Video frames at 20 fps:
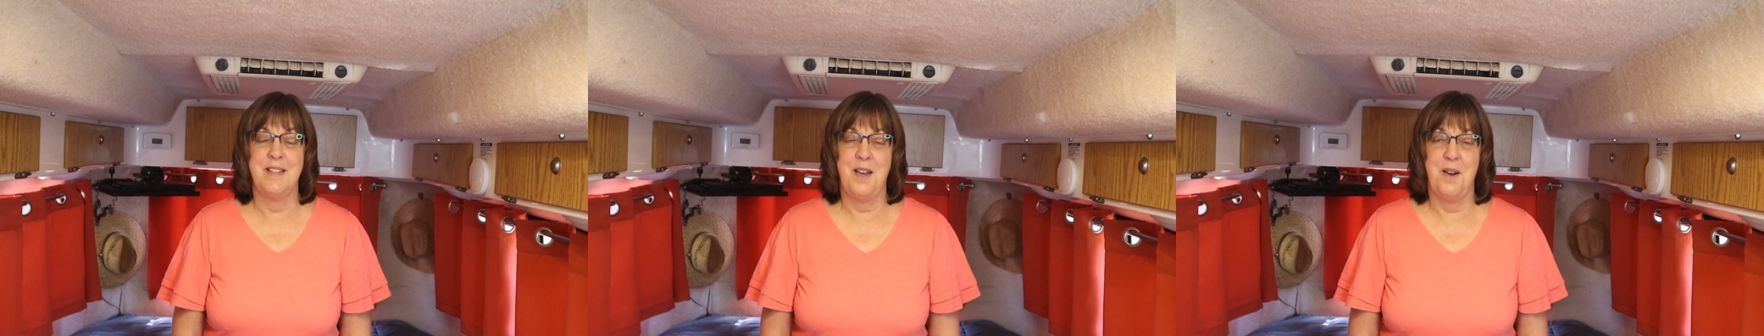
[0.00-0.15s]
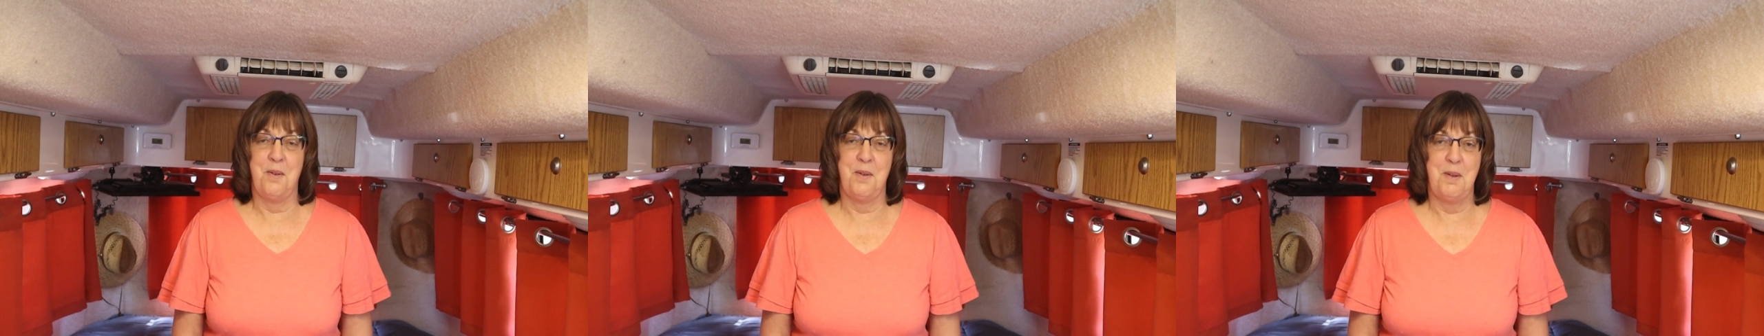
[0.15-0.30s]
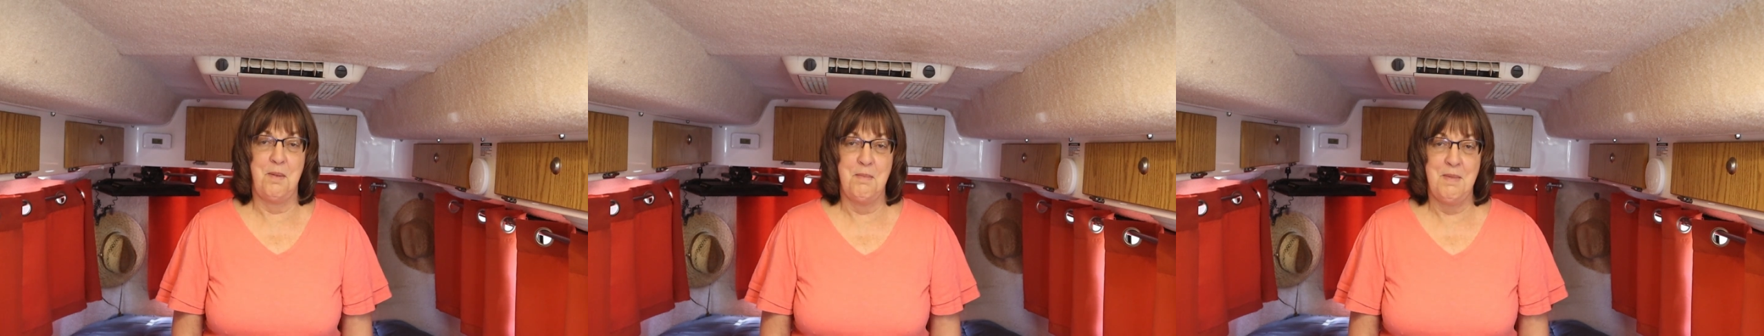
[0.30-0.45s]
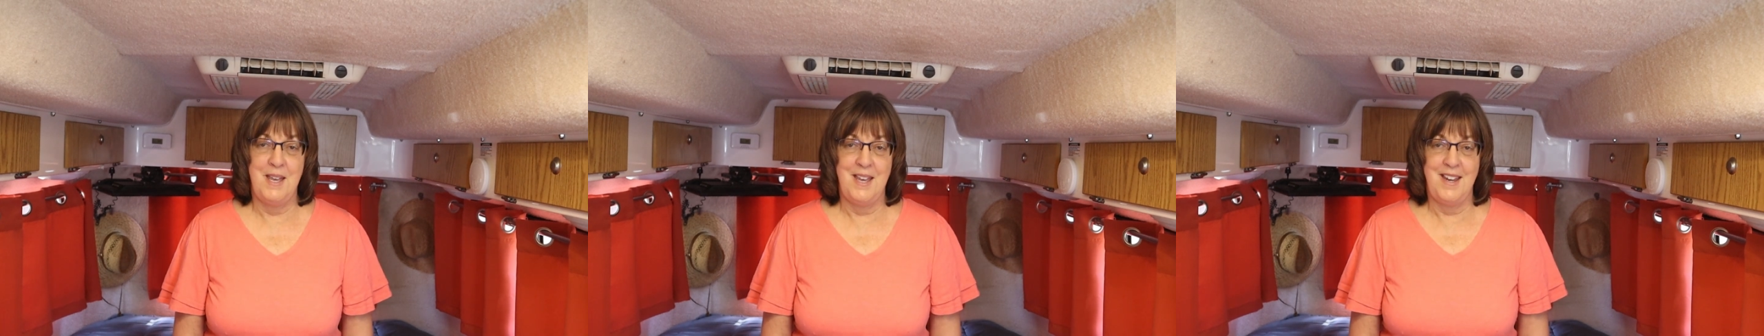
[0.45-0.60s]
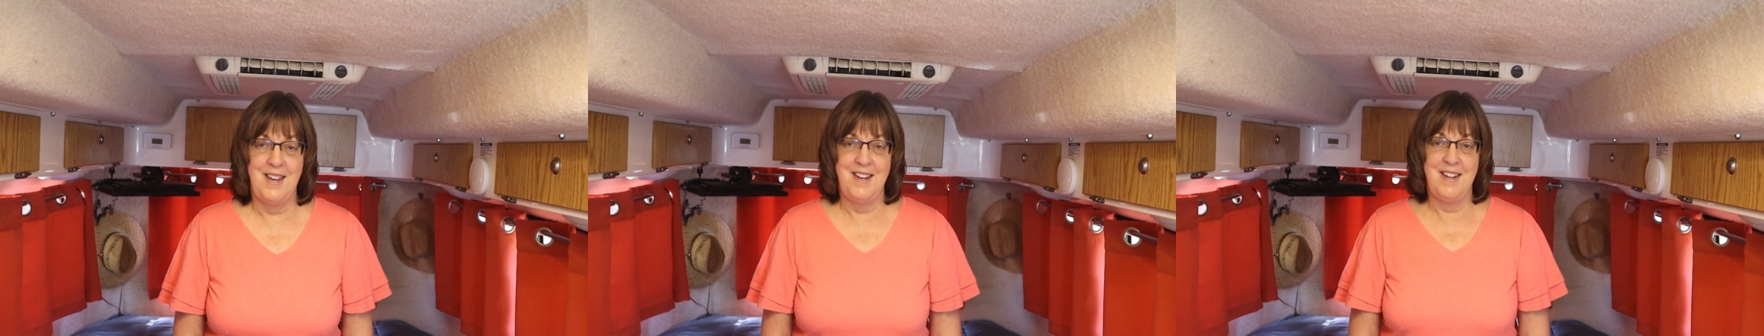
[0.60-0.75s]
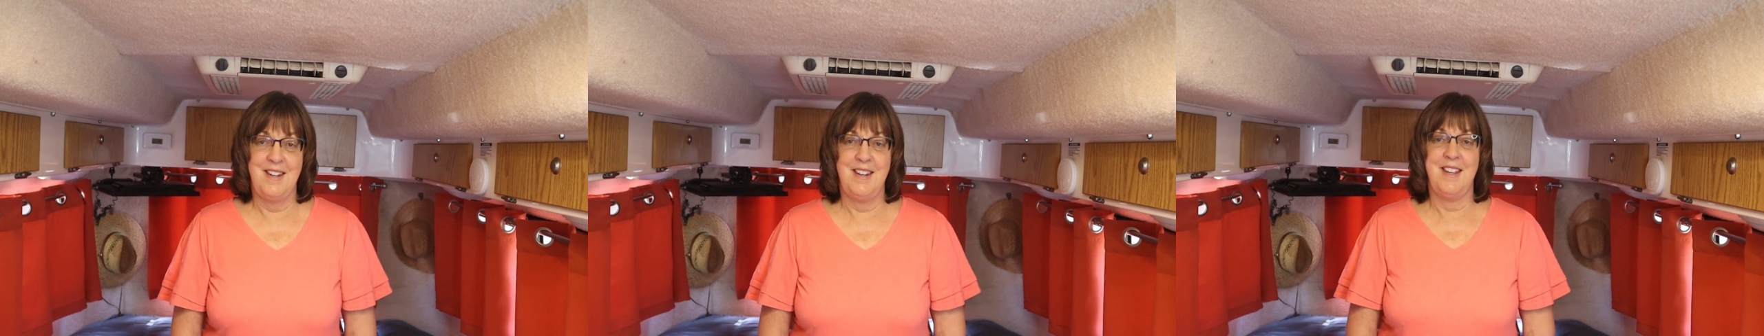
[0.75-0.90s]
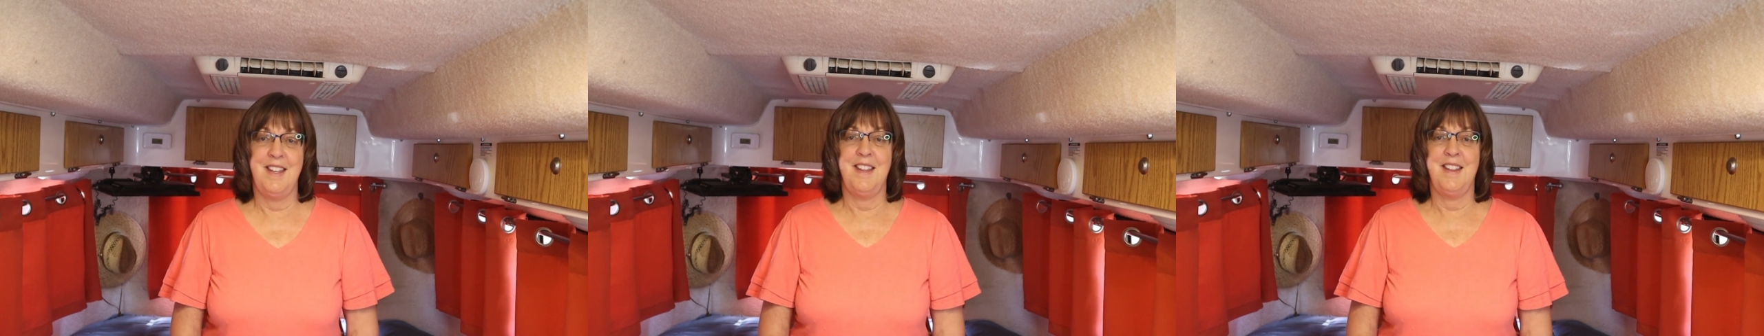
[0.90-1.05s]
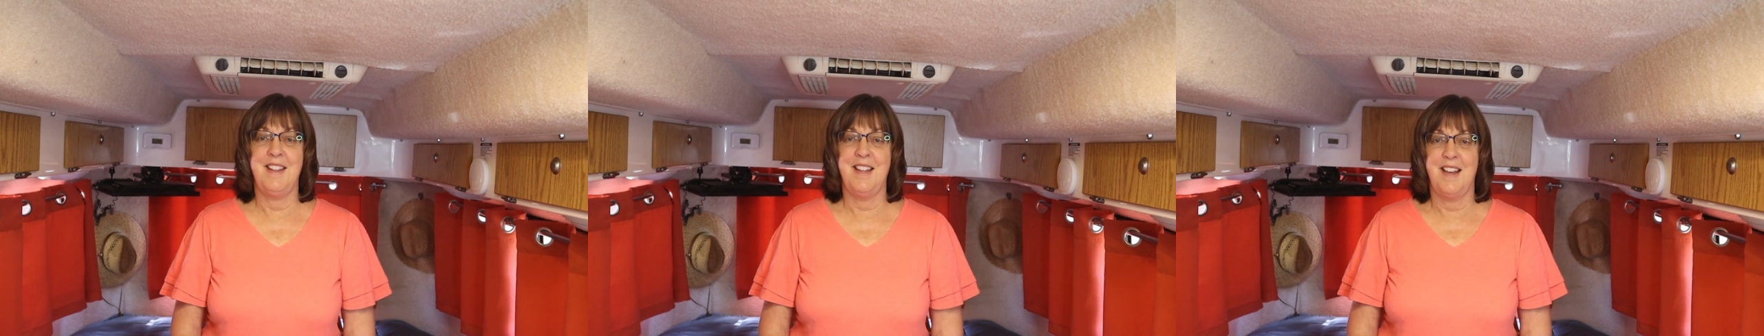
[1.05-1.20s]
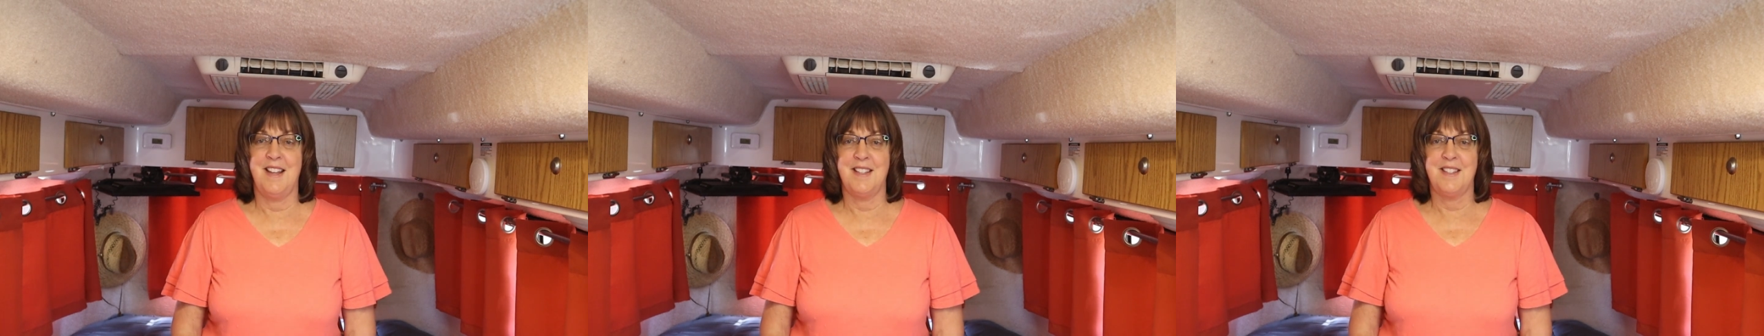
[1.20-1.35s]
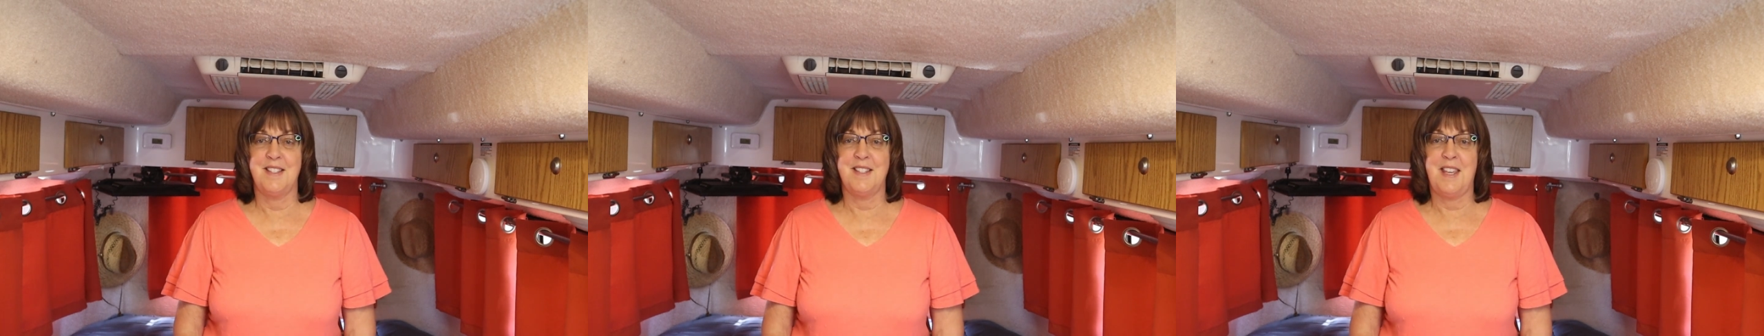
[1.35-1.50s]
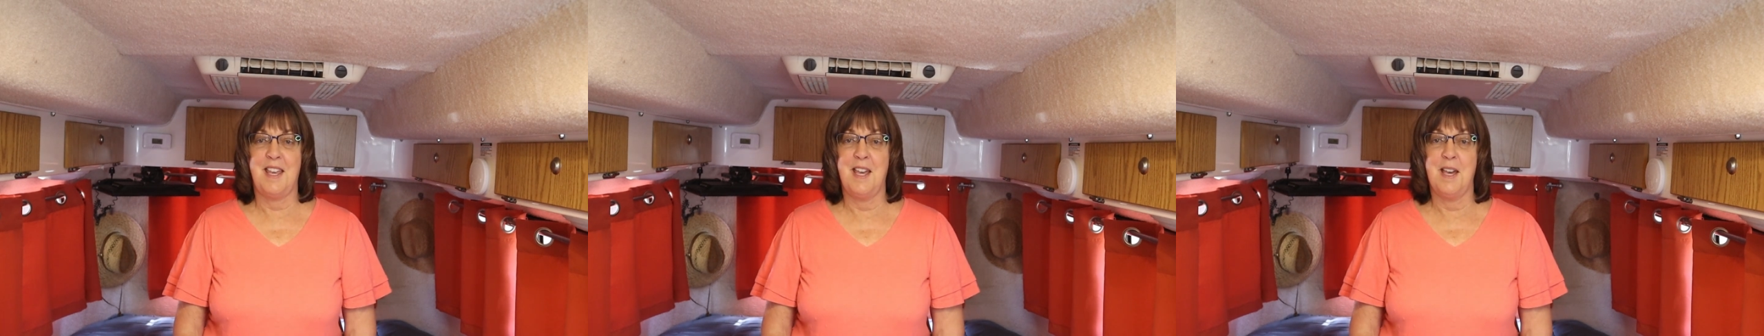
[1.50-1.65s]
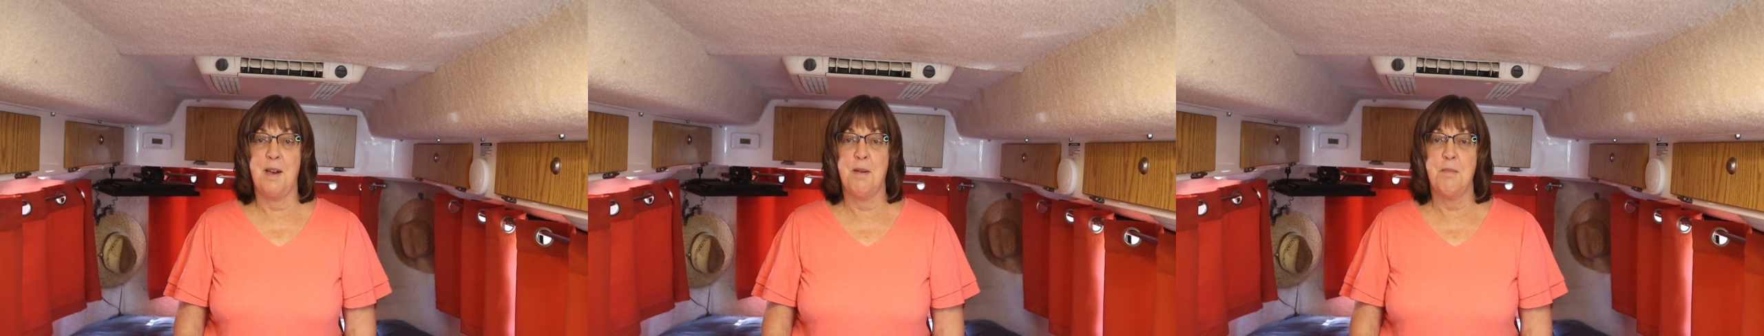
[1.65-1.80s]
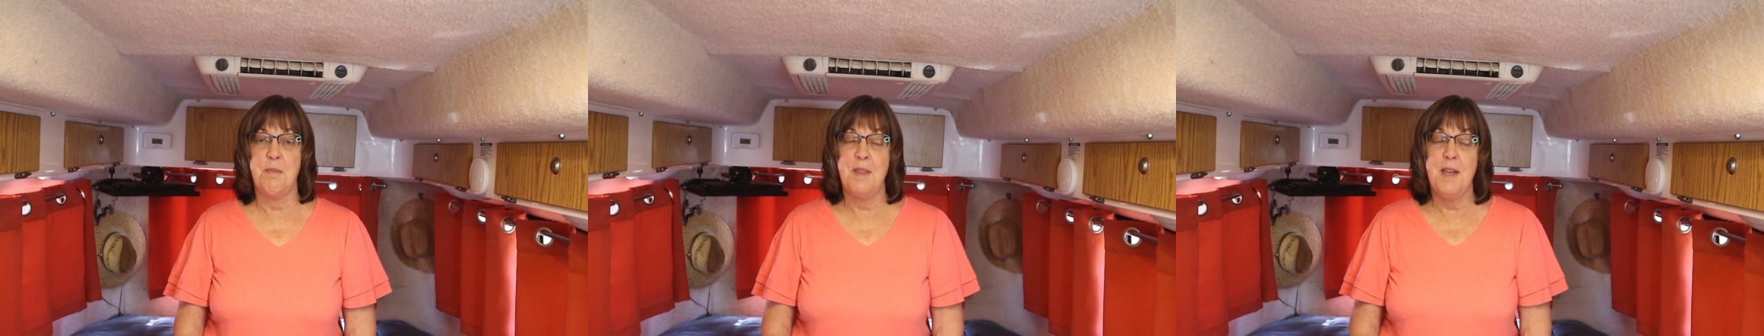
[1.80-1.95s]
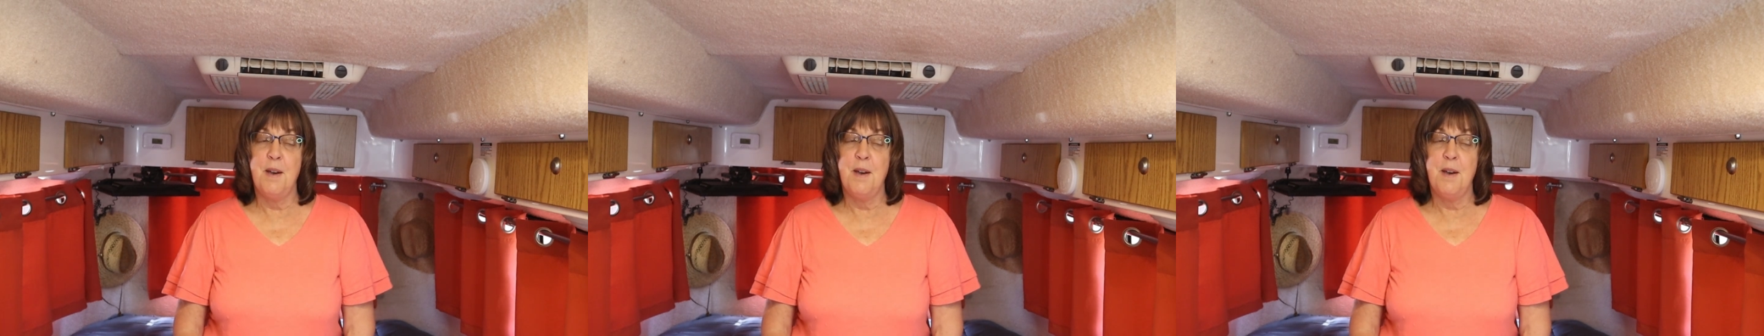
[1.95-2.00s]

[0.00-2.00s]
that we made in that Scamp.